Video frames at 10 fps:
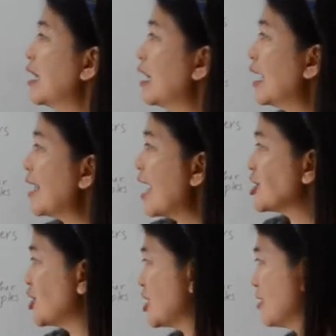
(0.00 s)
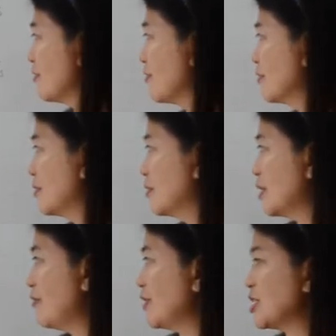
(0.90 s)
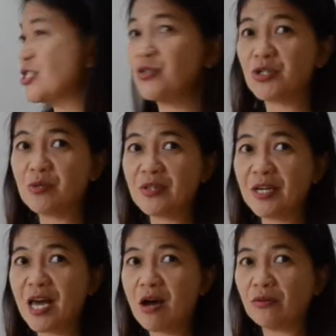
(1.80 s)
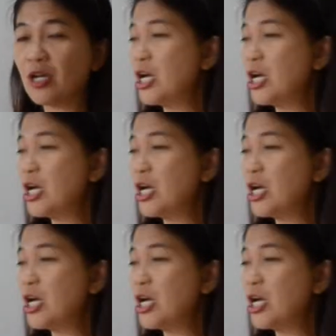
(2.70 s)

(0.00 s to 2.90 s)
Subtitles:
an adjective if it is used with a noun.